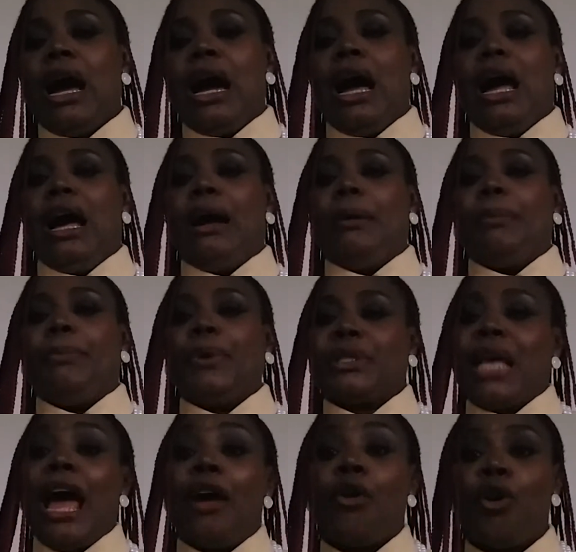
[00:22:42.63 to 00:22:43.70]
Uh, but
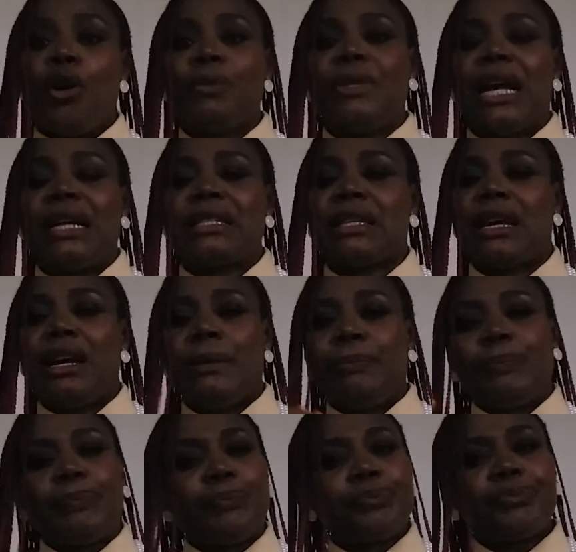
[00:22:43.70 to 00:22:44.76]
I hope that
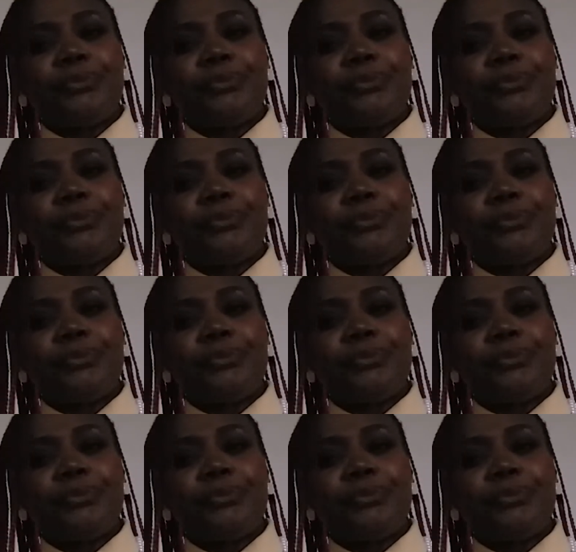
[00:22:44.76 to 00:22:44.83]
um,